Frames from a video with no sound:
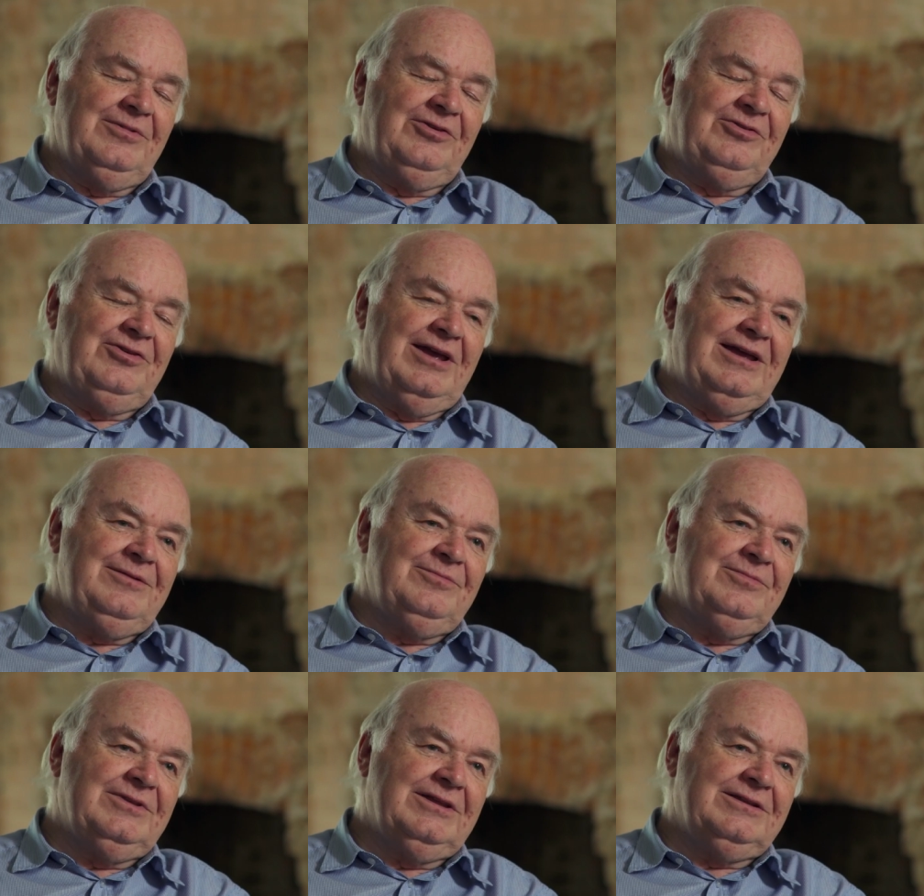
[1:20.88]

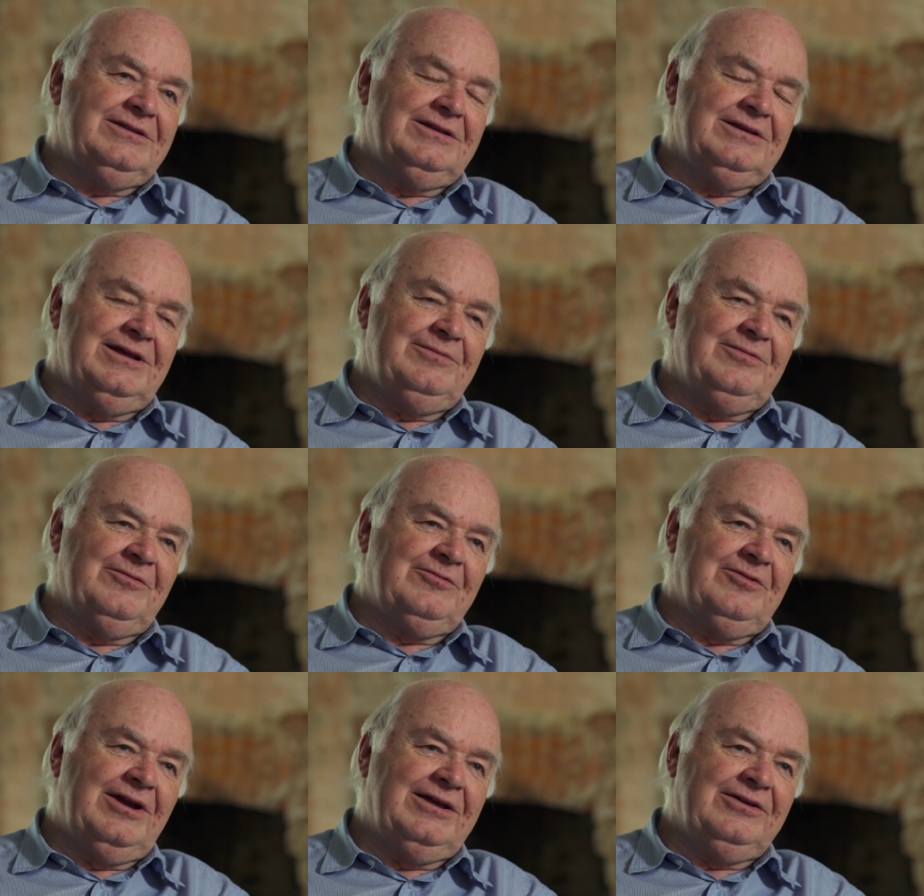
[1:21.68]
ashamed that the name
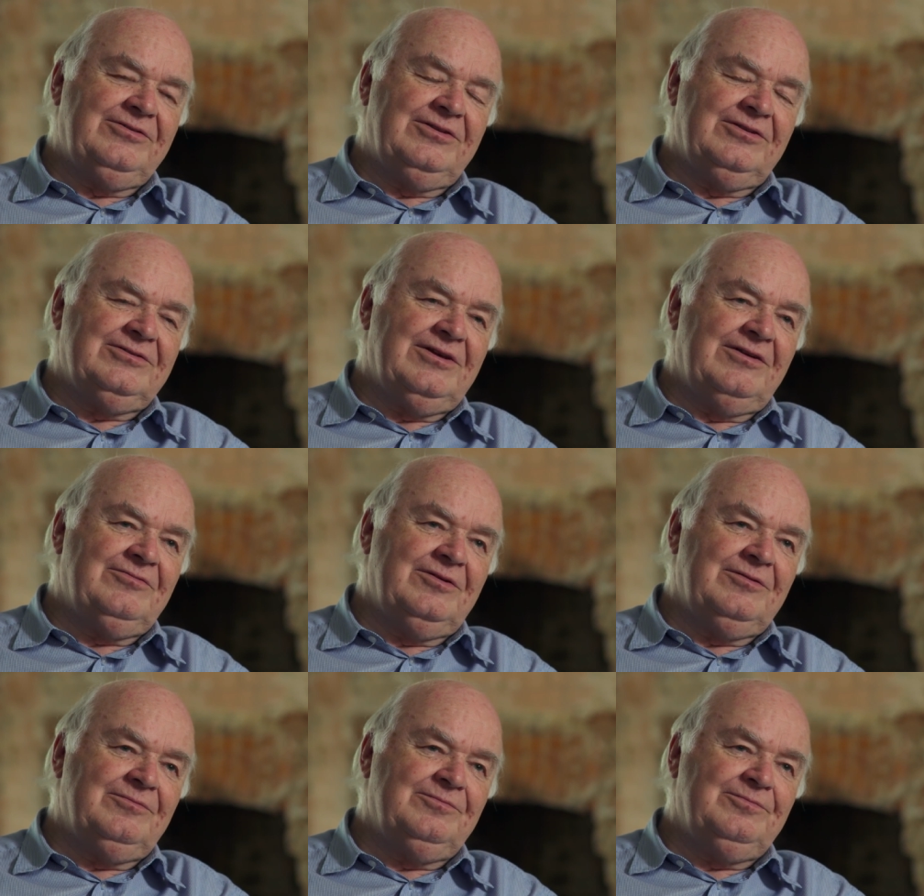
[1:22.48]
of Christ has
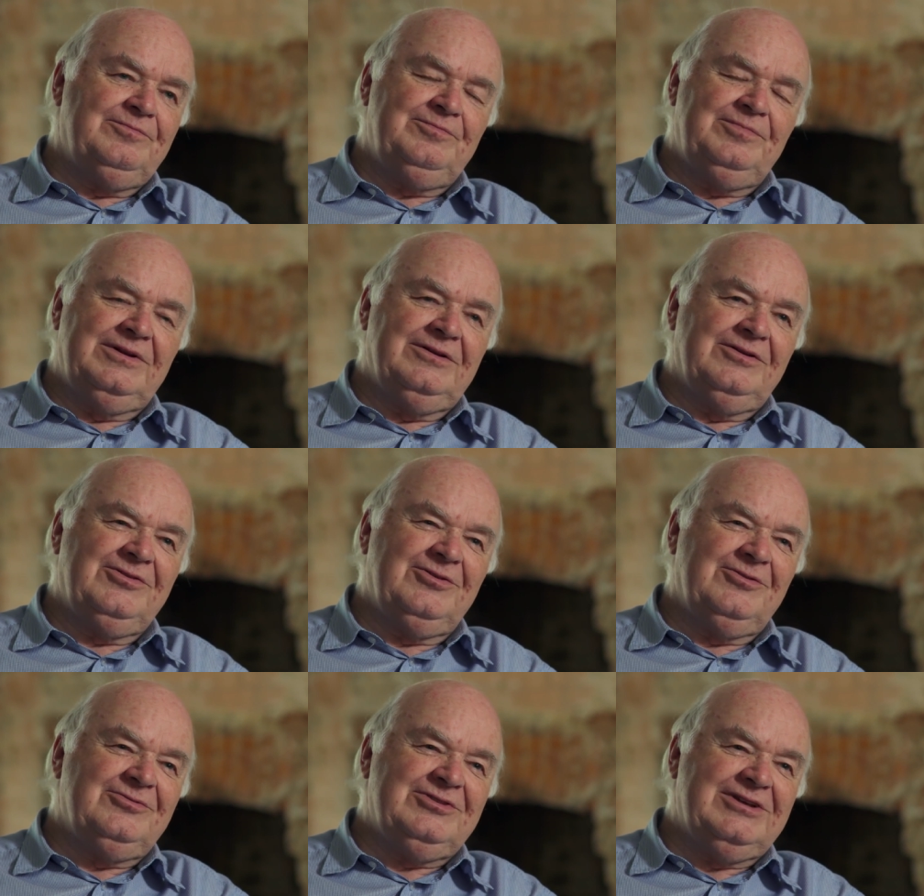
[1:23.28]
ever been
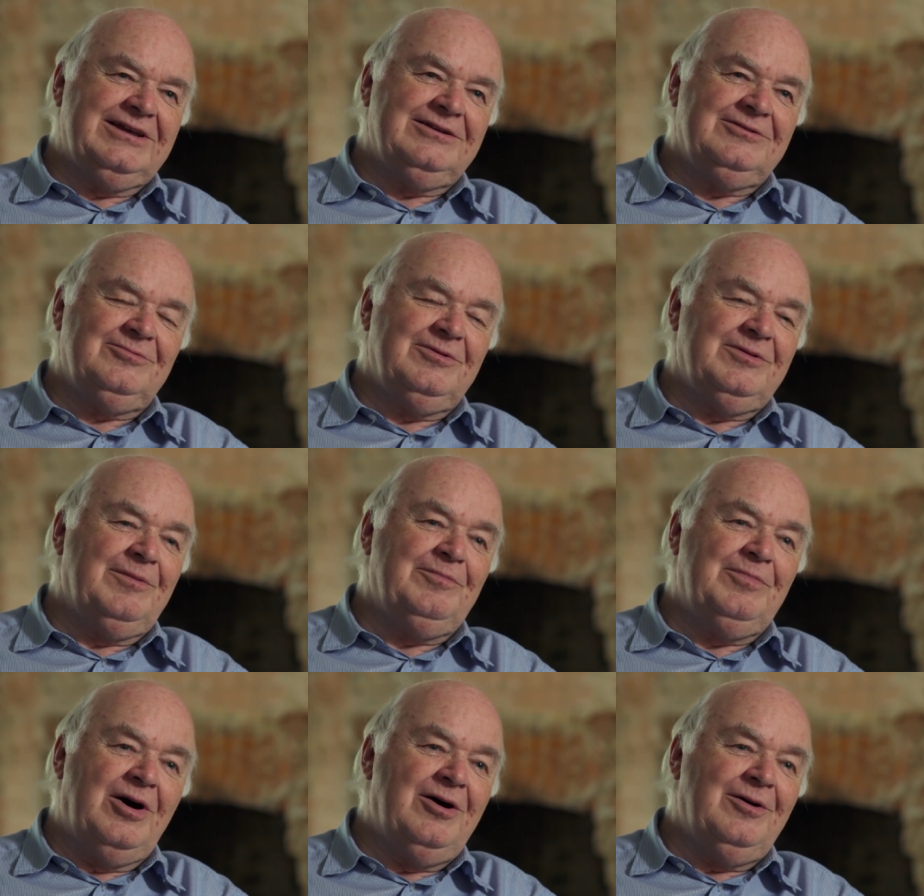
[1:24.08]
associated with a
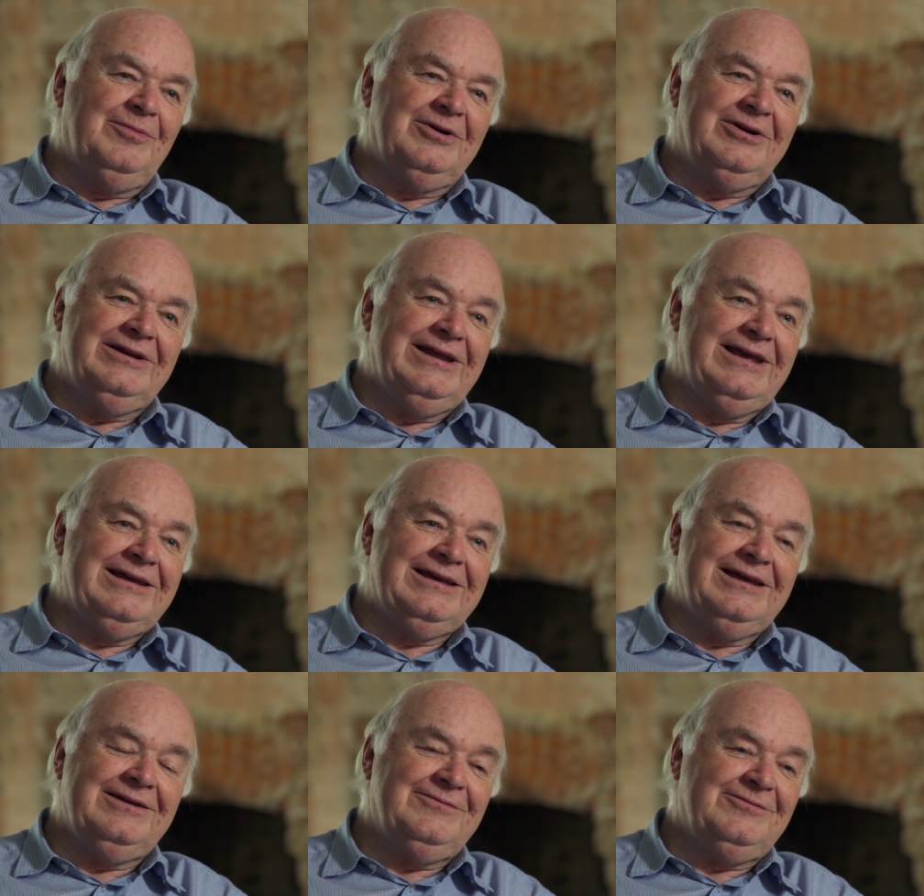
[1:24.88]
bomb or an
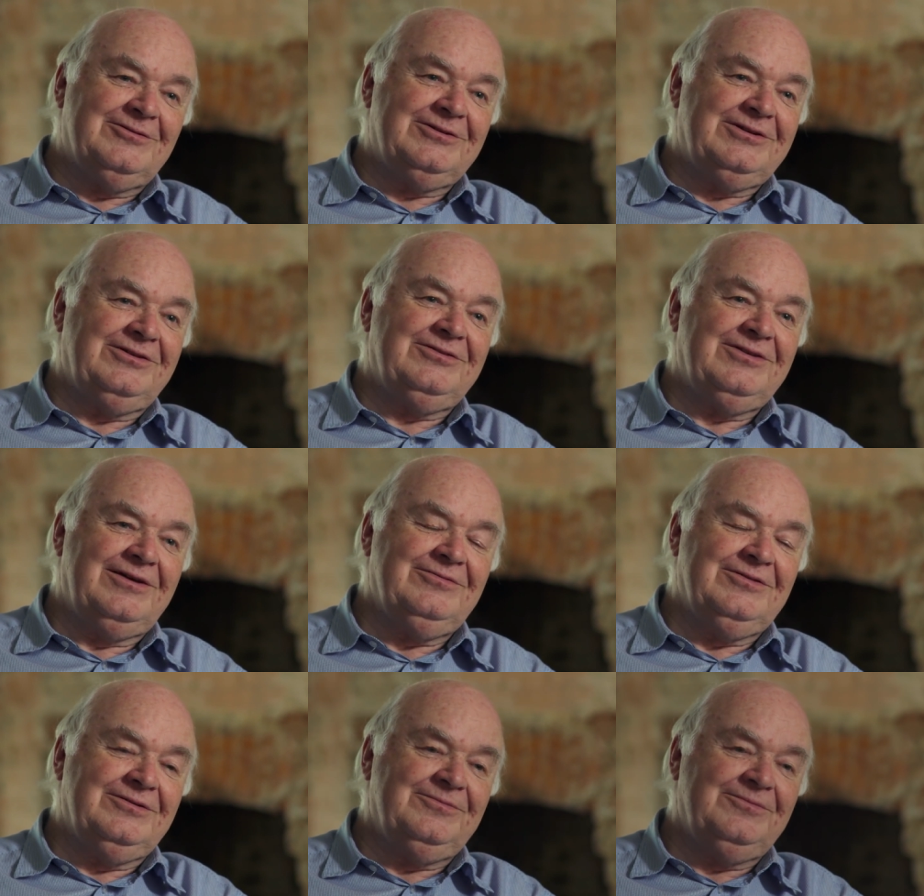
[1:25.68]

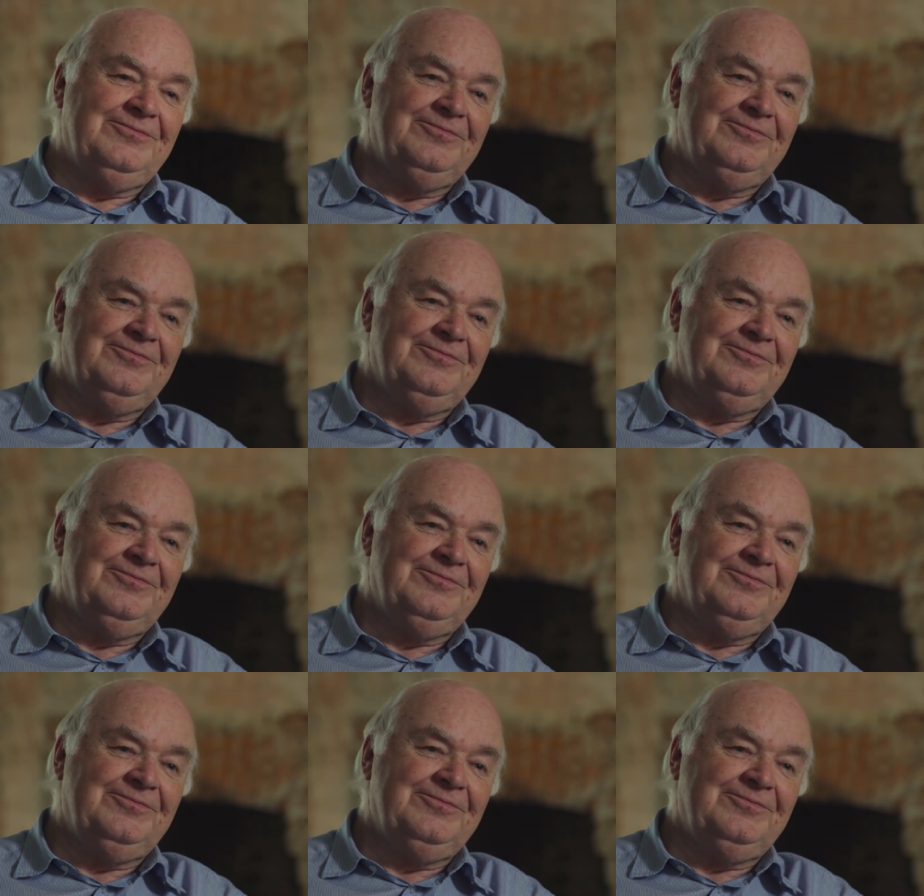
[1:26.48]
AK-47.